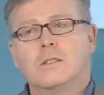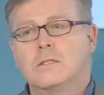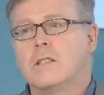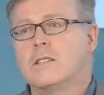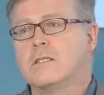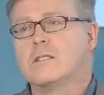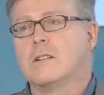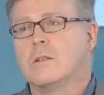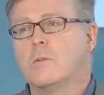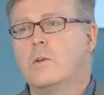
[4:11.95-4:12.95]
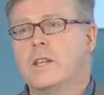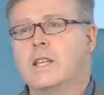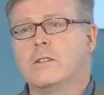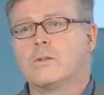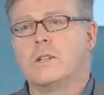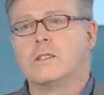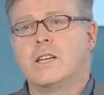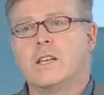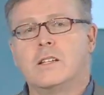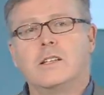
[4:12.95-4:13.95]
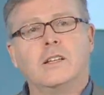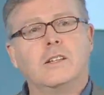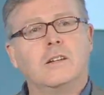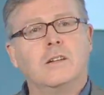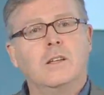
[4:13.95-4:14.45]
So this is a, uh, where the industry is headed and uh,